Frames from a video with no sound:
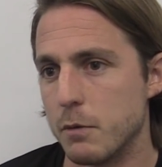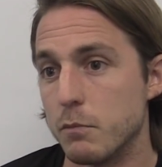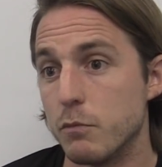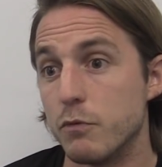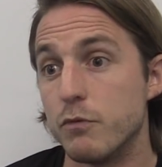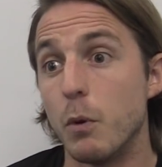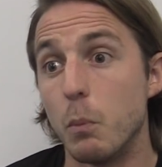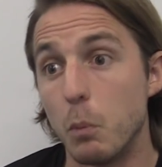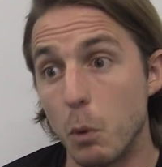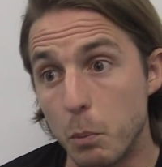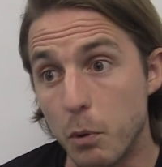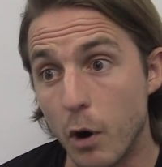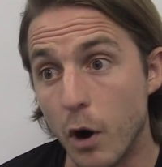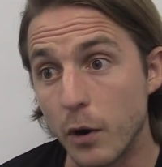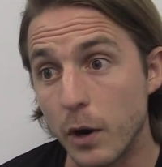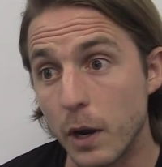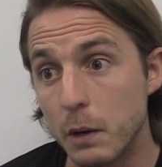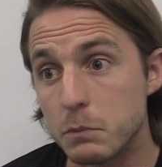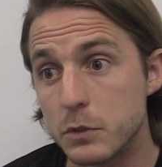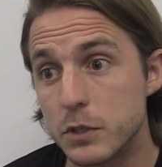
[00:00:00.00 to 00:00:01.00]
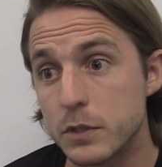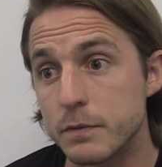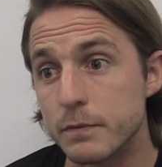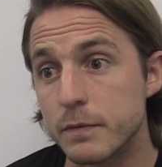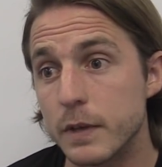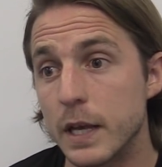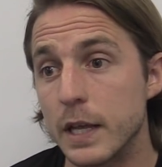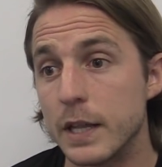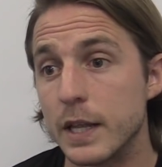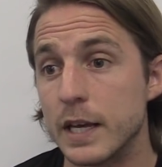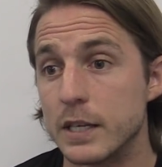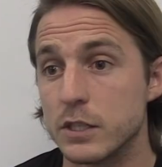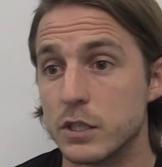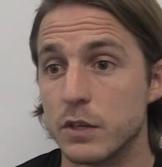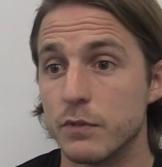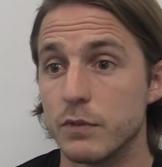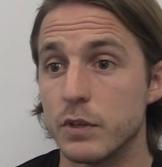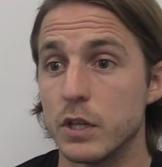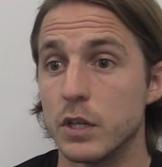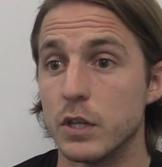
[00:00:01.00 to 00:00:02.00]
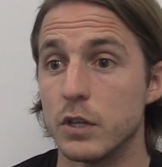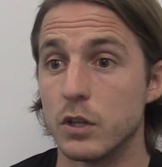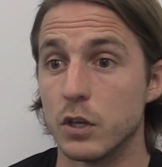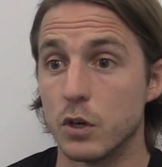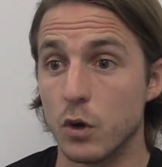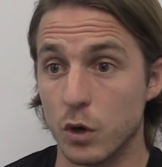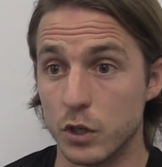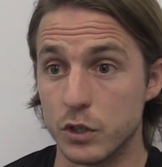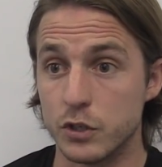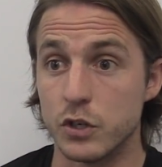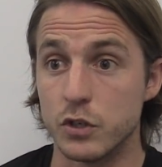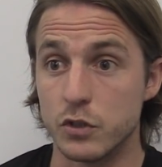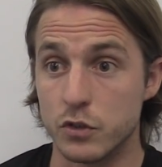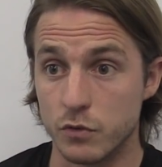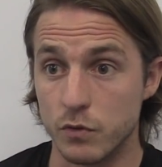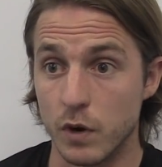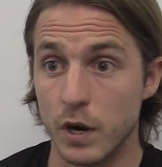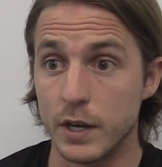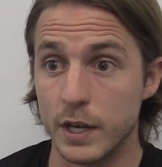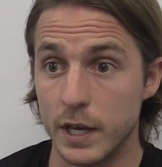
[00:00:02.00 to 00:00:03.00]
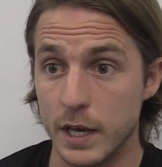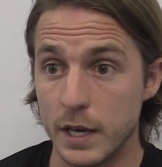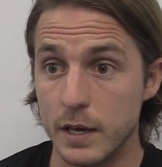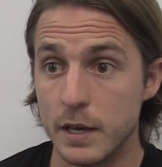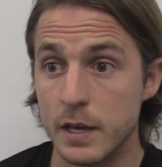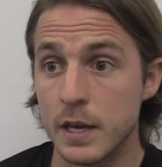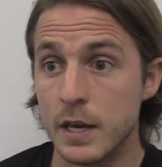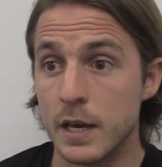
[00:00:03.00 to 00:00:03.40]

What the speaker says: football programmes, and that's something that the college used to run here